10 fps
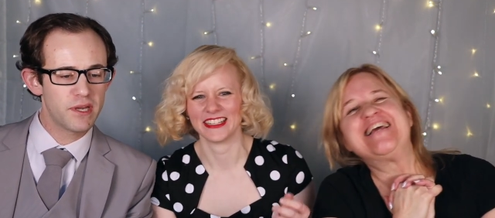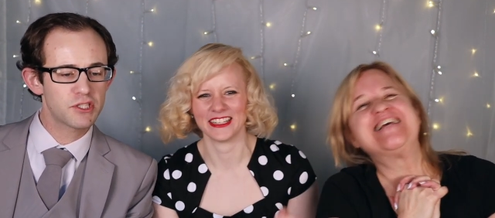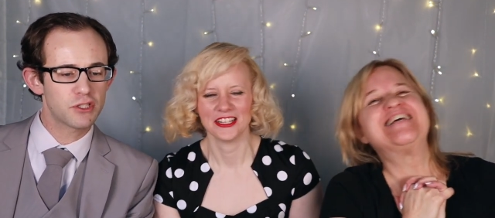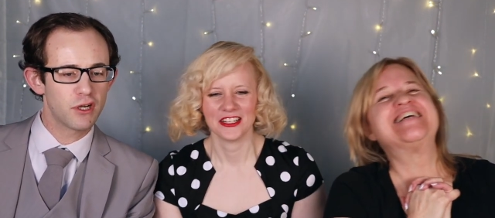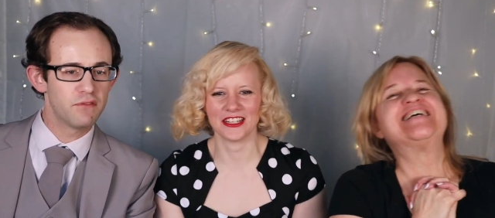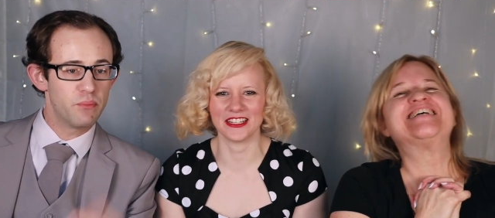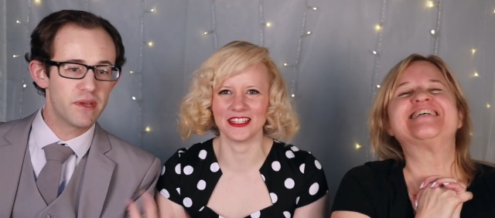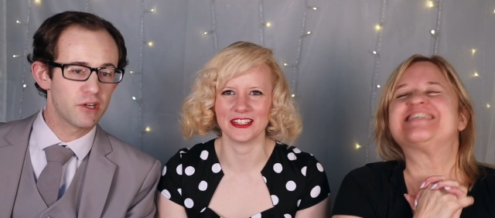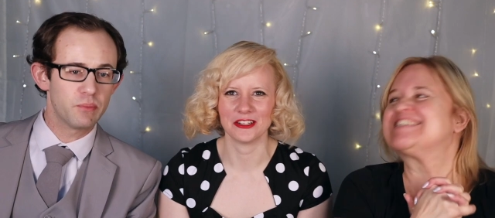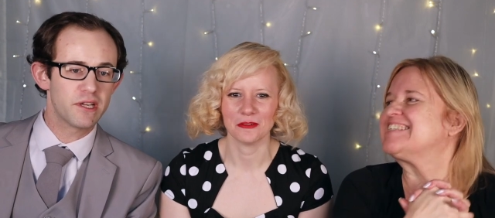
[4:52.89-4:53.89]
Speaker 1: picture of a
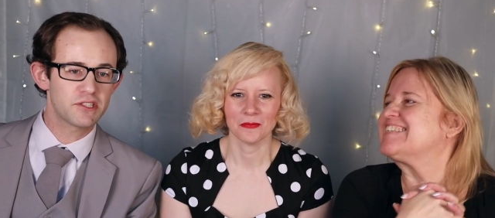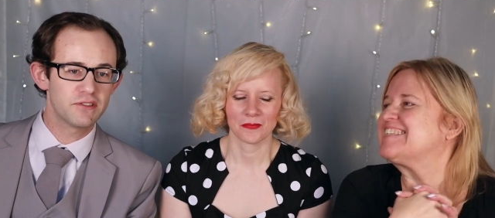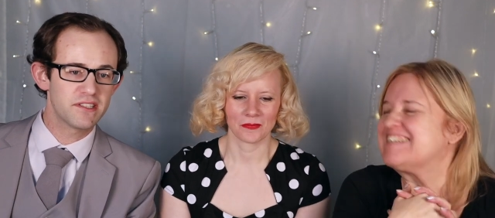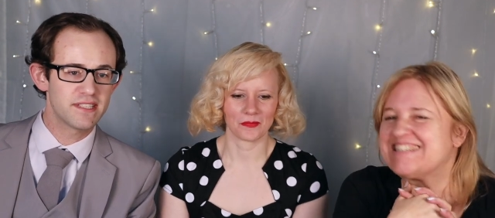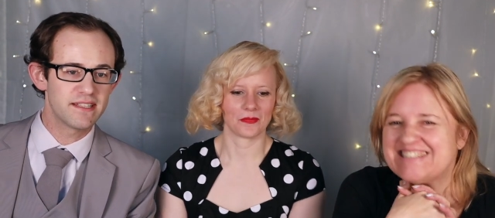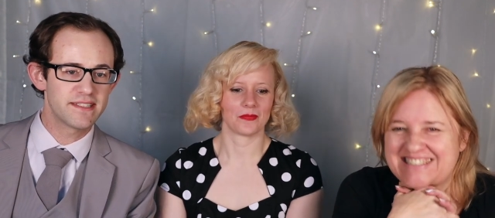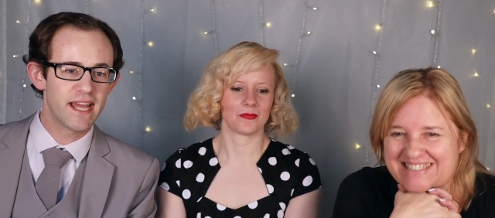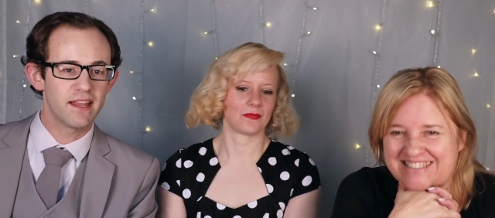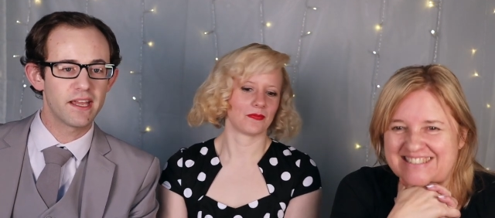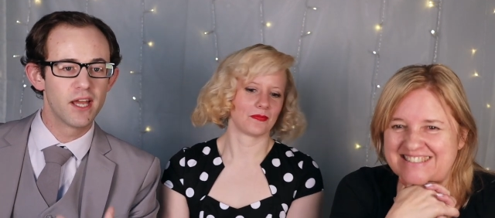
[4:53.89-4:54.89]
bigger picture in the sense
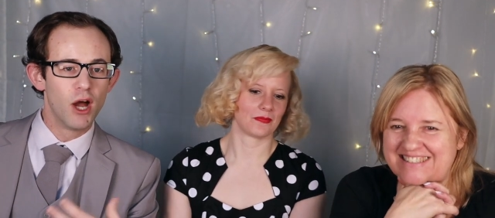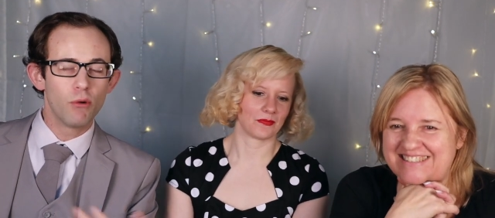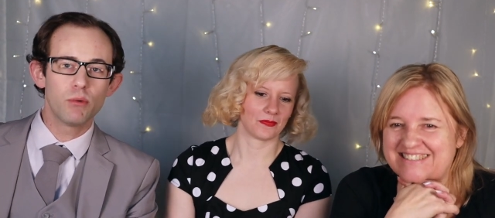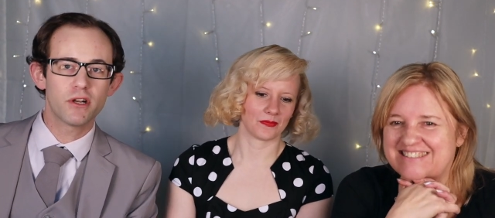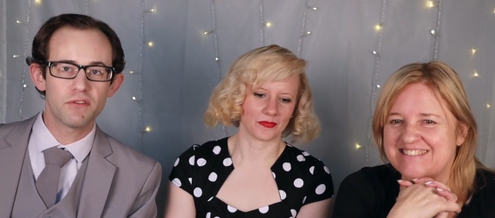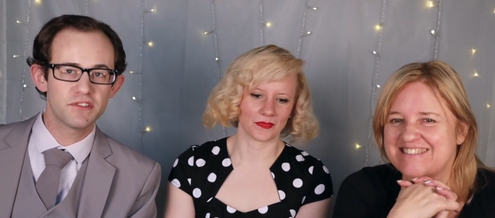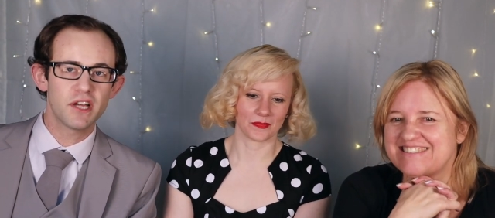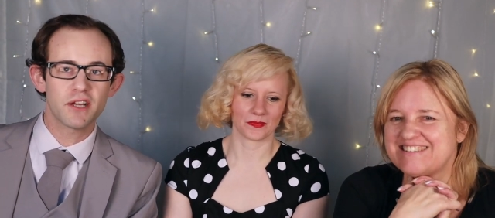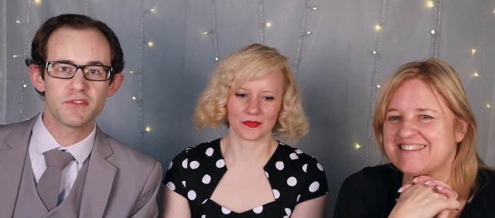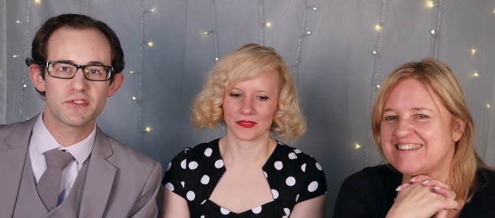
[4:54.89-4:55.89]
that, like, we want our
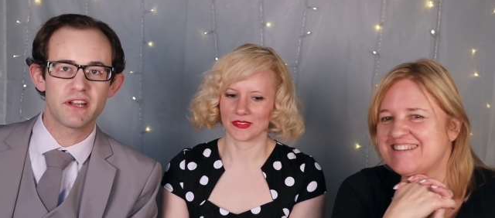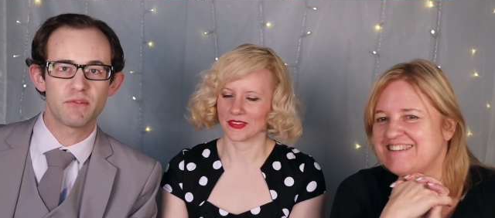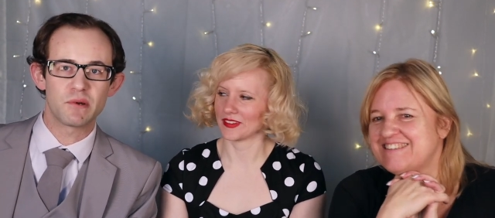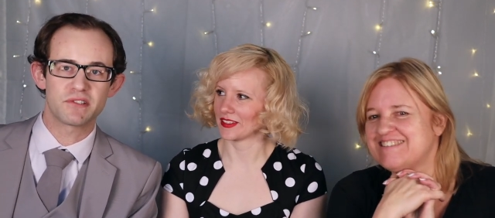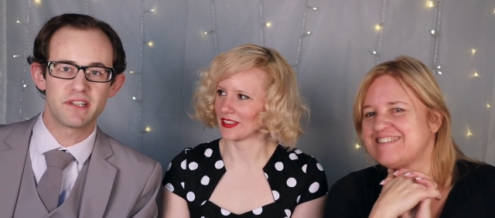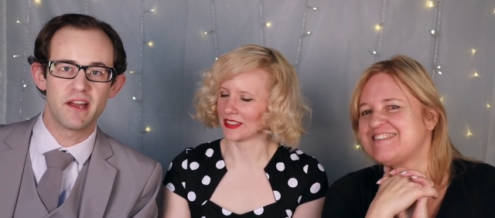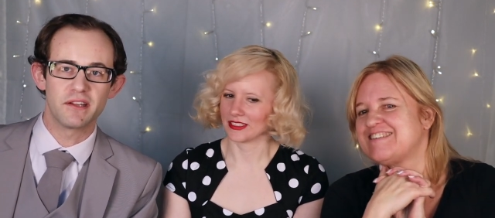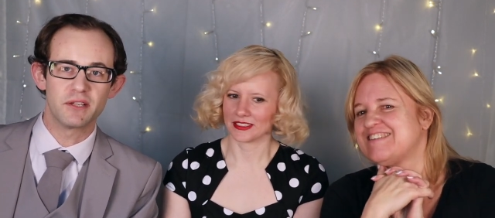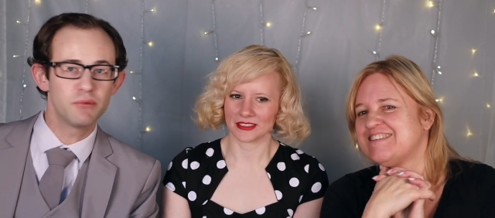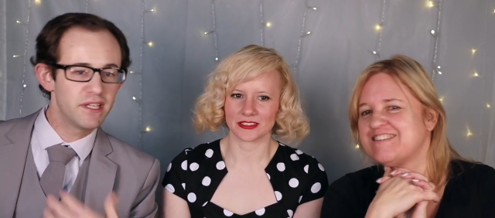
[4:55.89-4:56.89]
photographers to have a
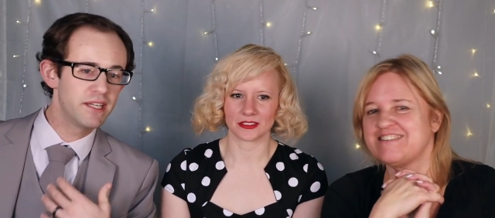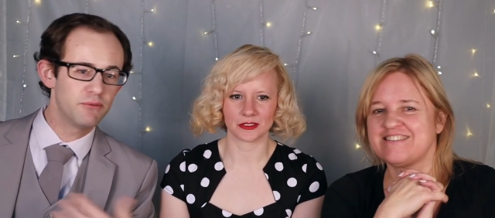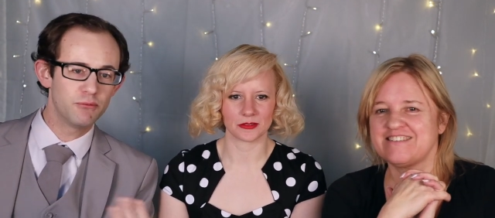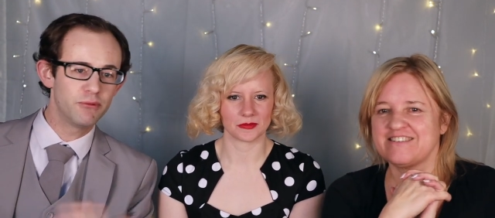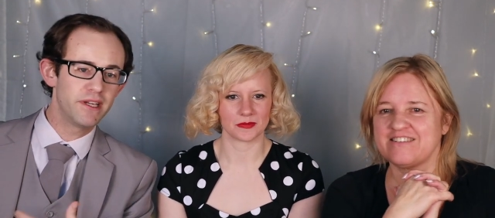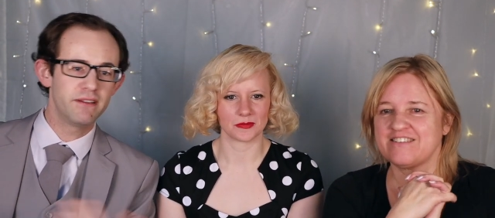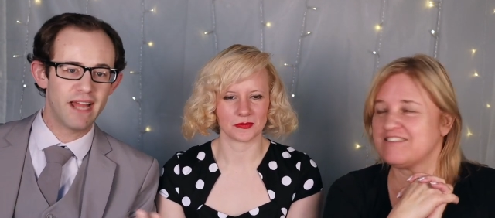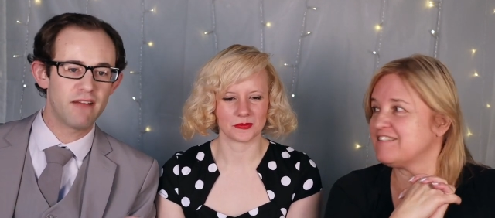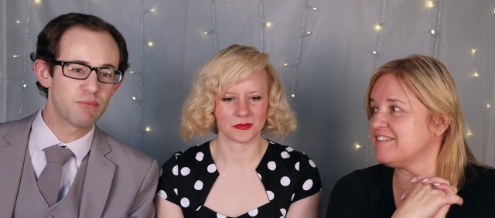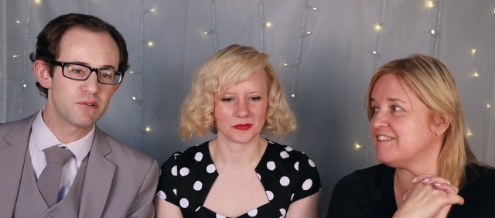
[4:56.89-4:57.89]
personality. We, we
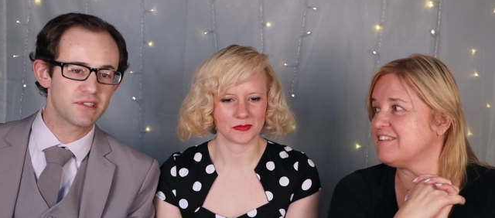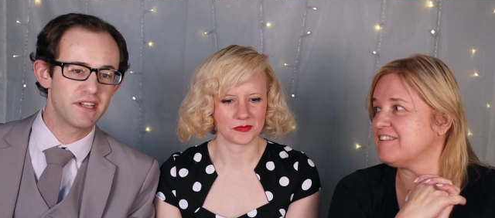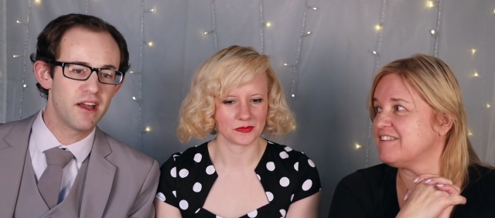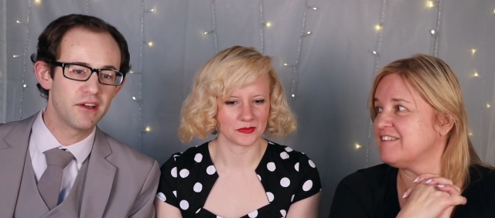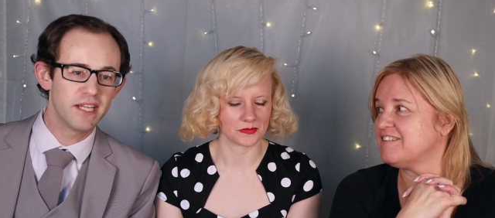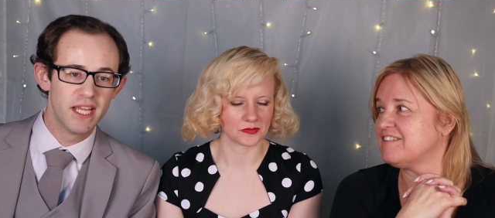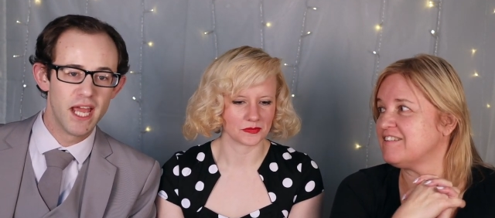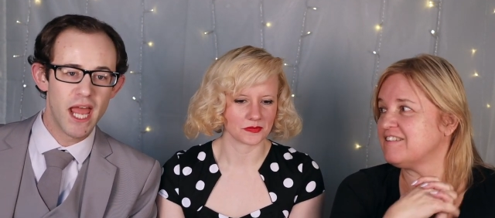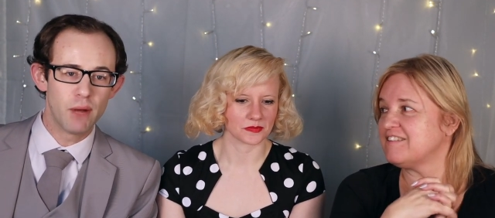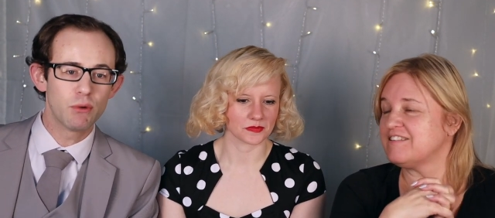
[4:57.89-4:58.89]
have a personality,
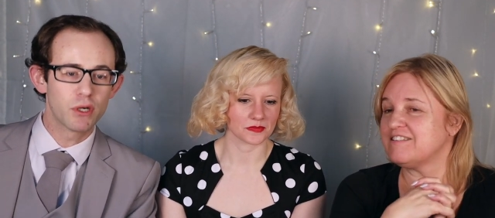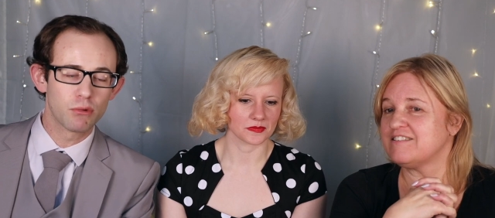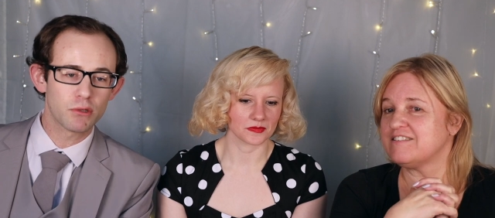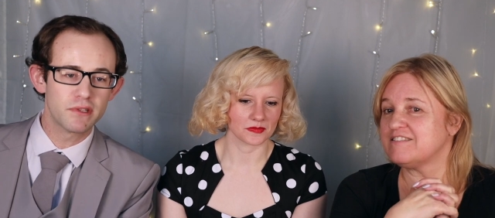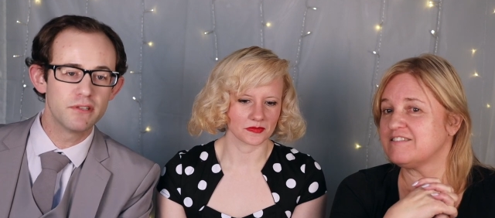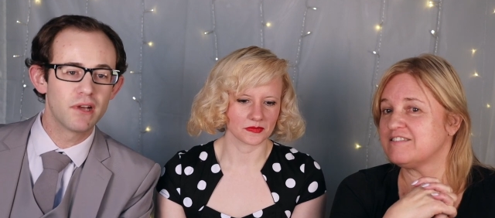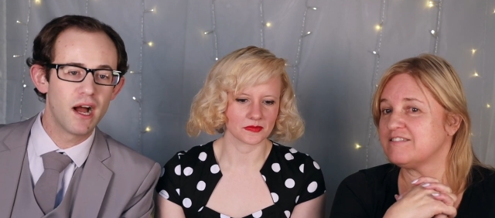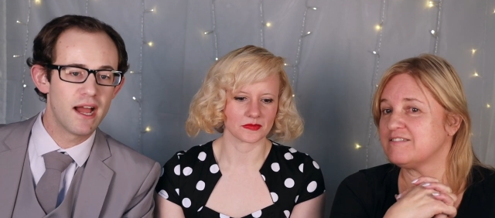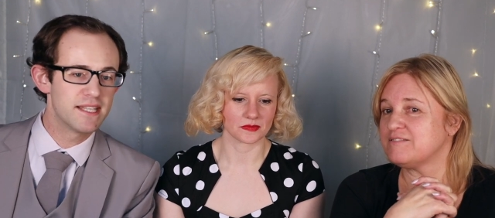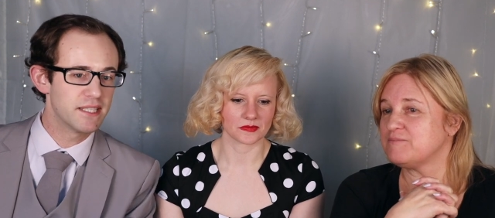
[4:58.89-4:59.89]
and we want to work with you
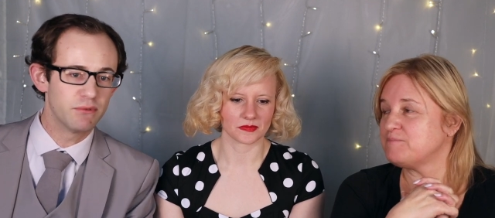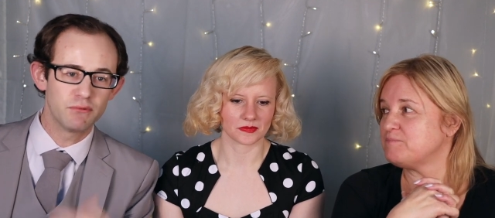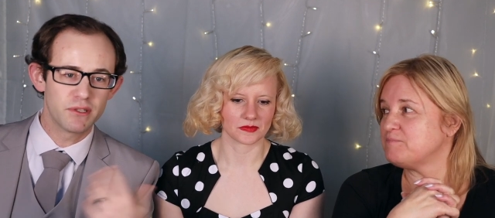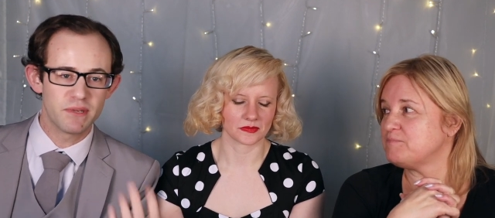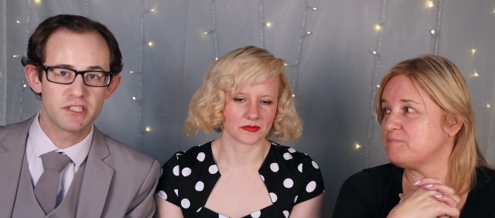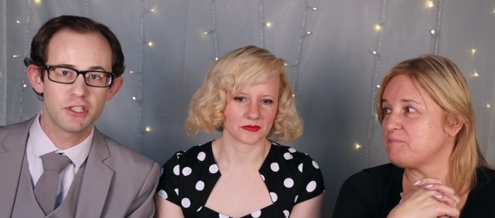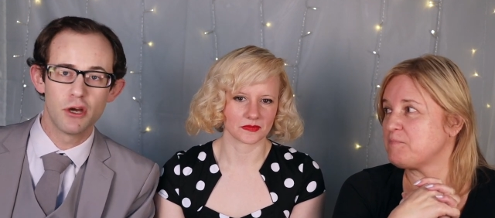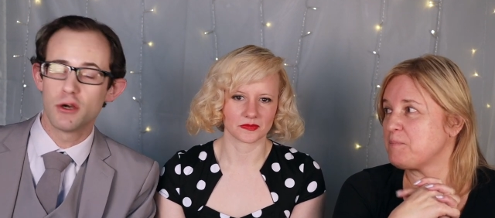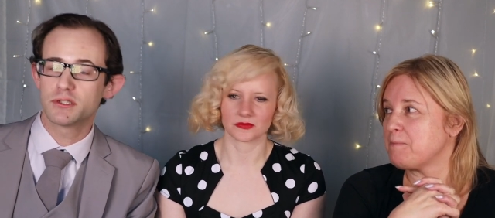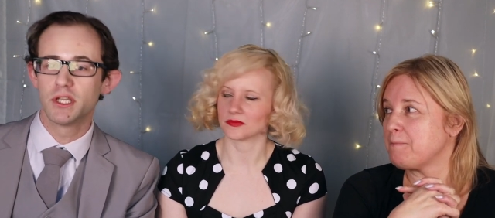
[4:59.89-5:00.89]
guys, and we want to make
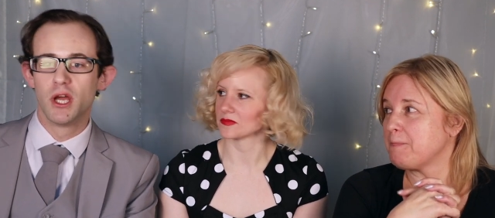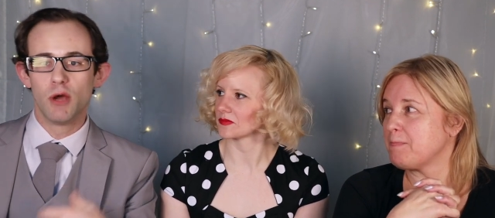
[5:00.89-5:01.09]
jokes.